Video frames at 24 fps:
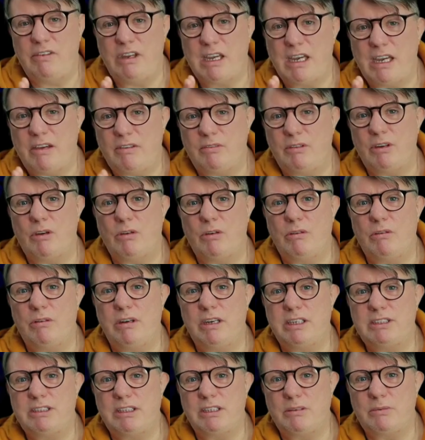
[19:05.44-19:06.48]
you haven't already
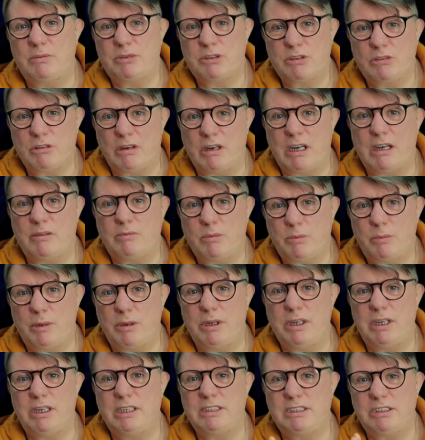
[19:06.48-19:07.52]
subscribed,
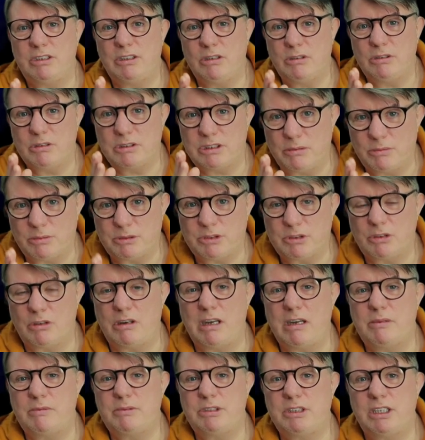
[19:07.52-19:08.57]
please do
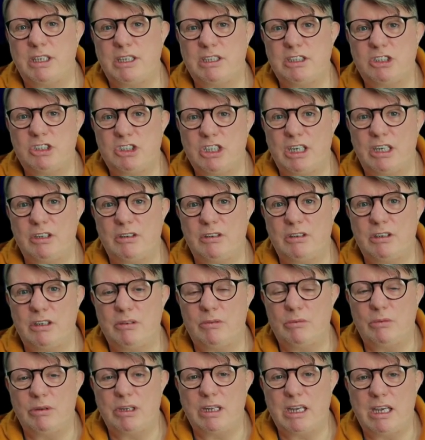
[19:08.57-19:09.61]
subscribe to this channel. It
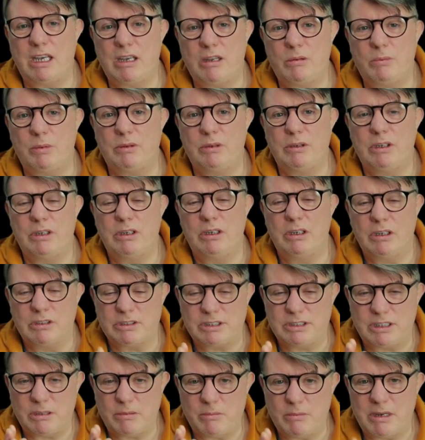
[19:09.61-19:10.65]
will help us
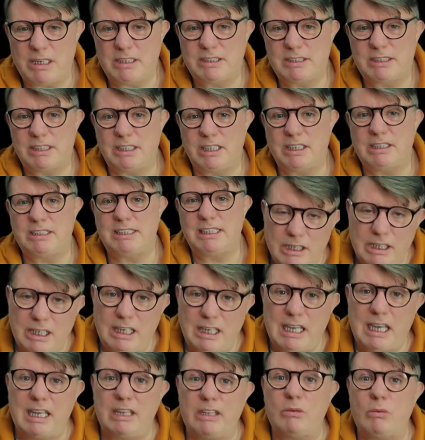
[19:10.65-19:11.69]
immensely to
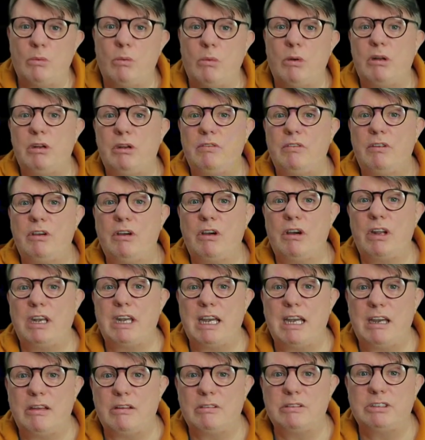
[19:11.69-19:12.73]
get the word of God
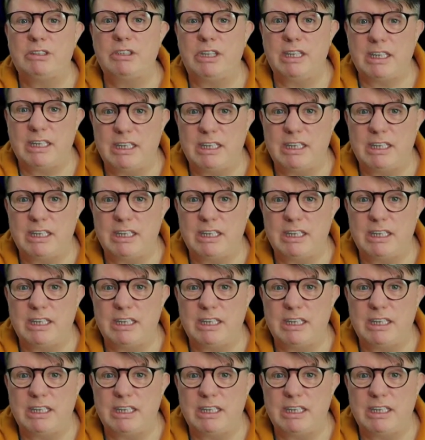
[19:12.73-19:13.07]
out to the